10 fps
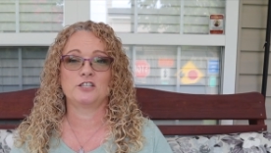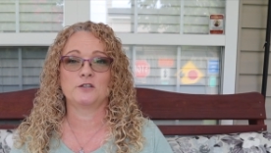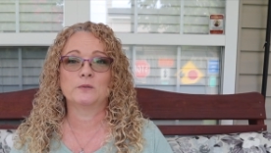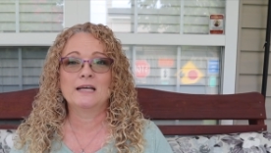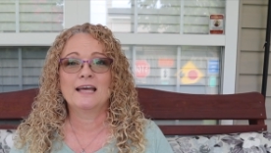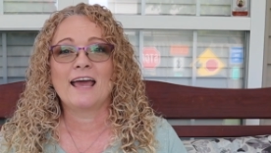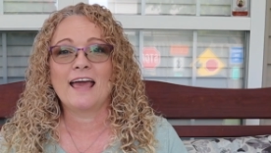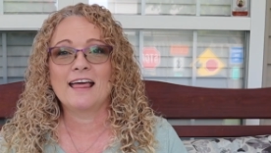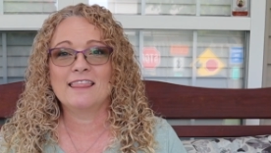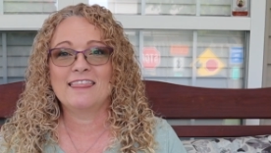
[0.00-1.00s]
do,
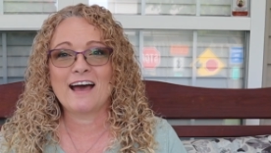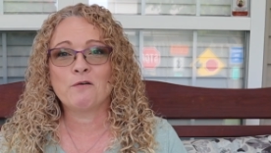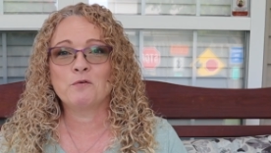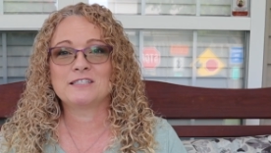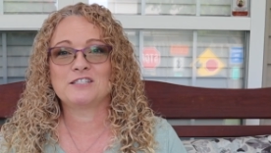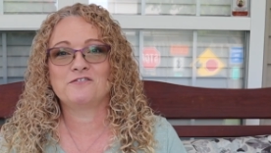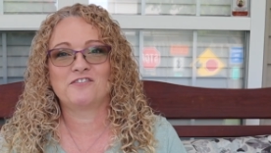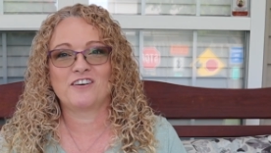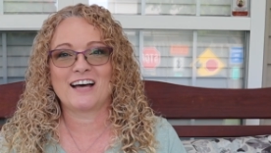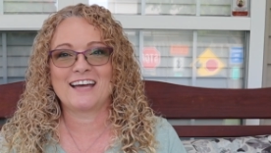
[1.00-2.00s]
and that was to
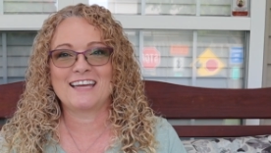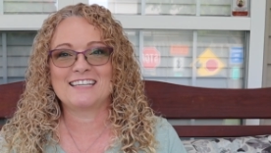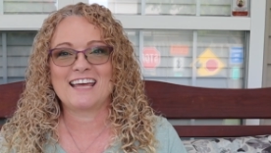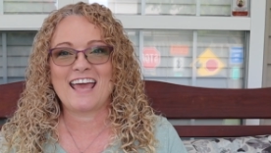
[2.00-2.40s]
find